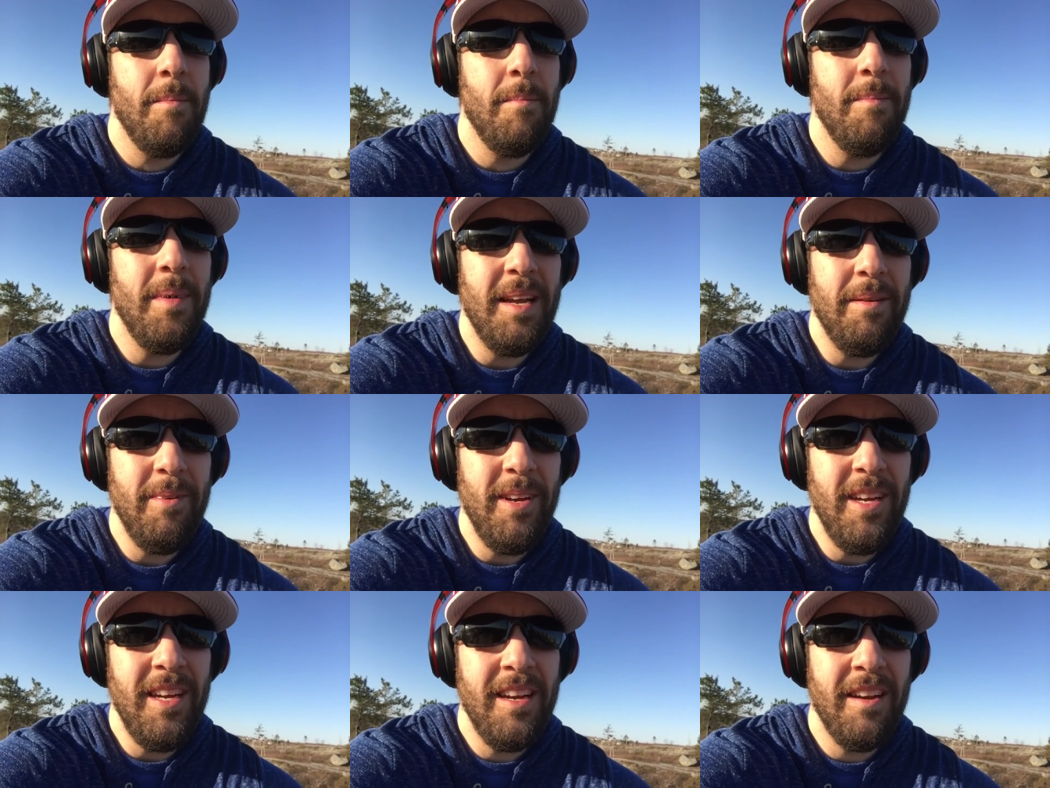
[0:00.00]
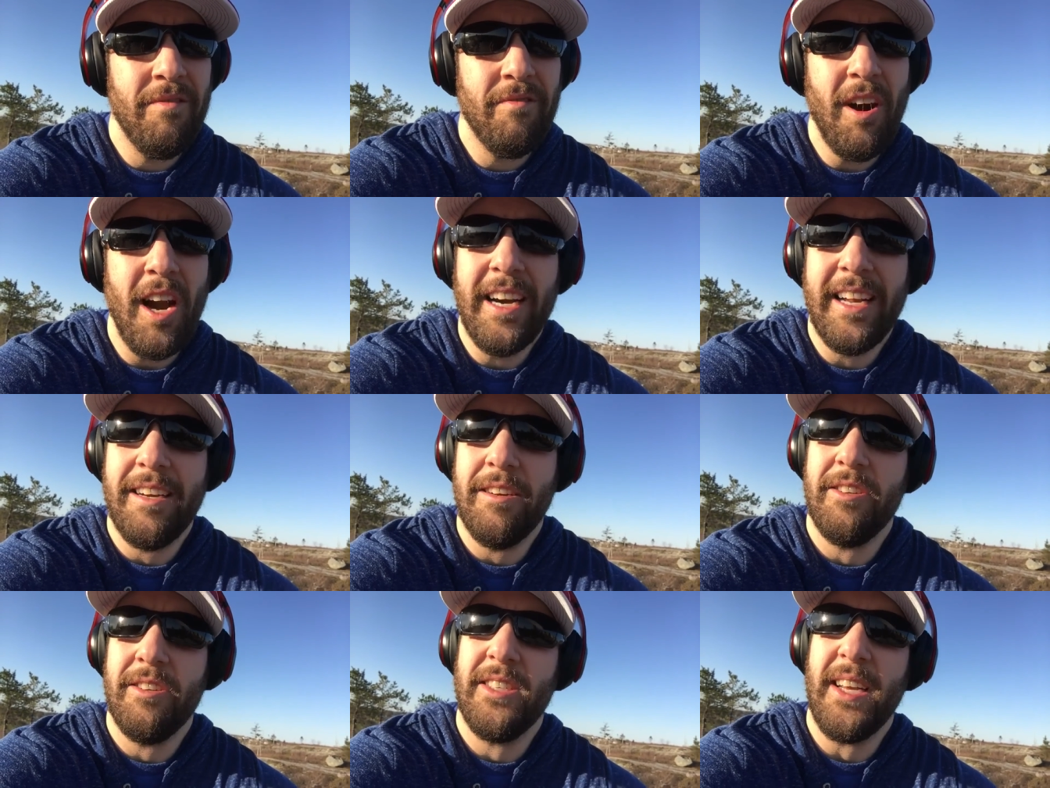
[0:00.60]
maybe
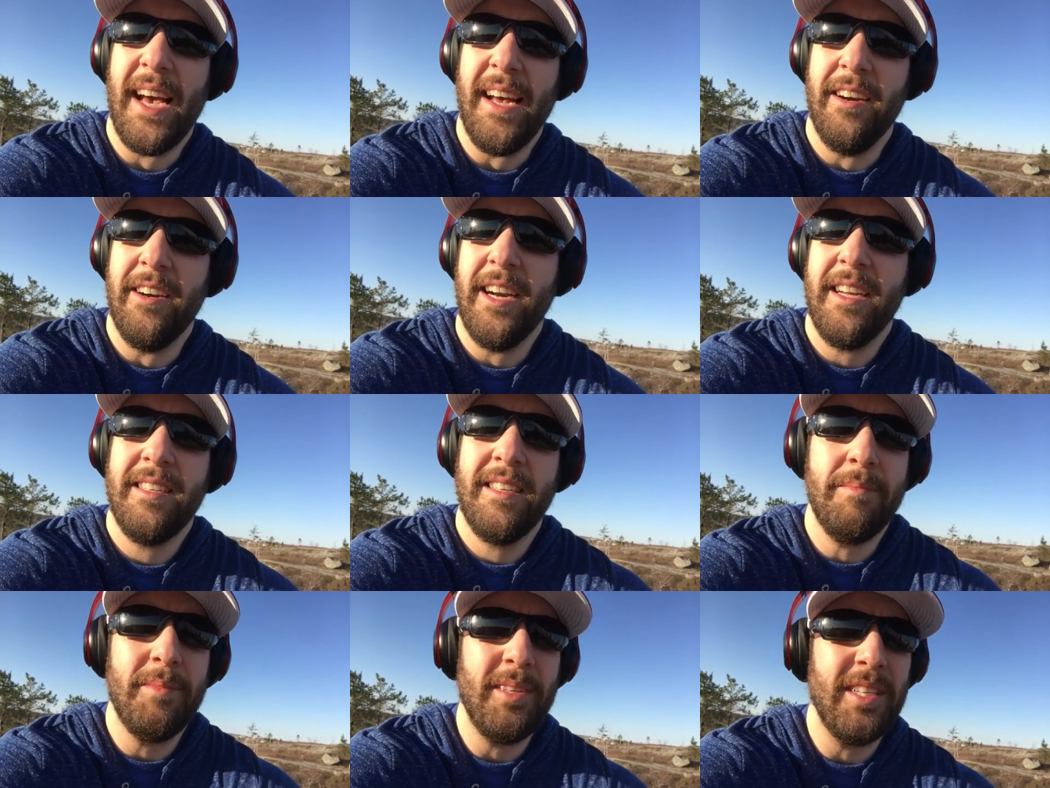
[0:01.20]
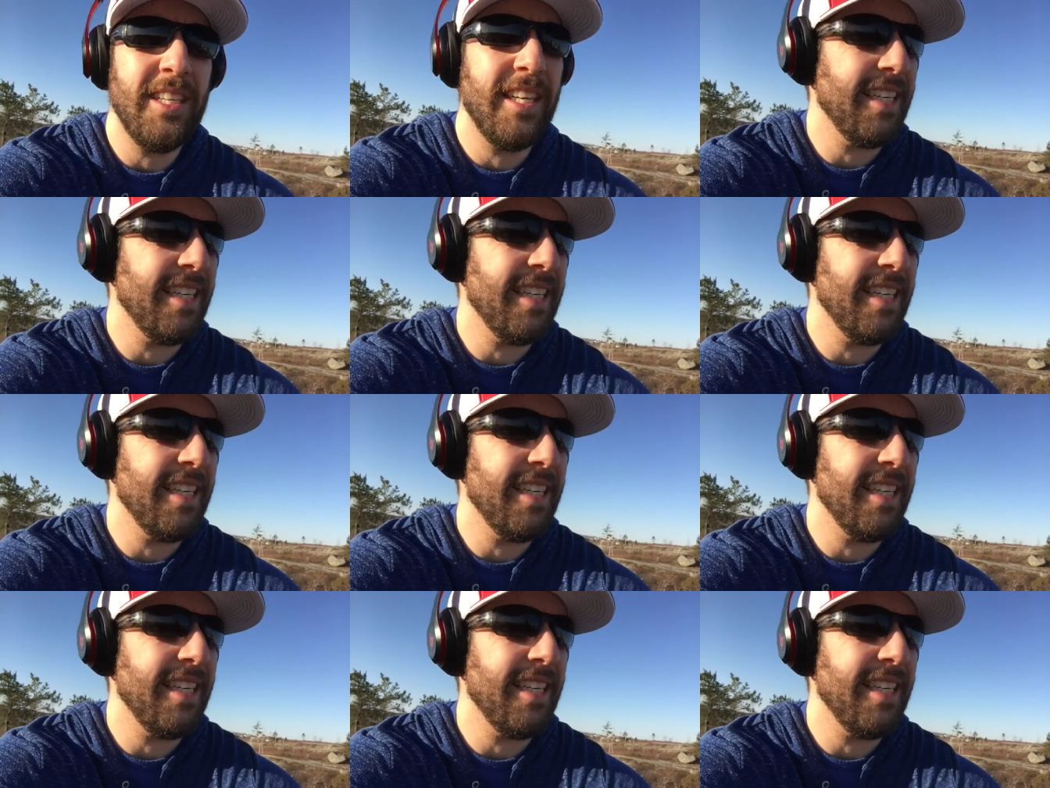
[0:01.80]
Friday or Saturday, something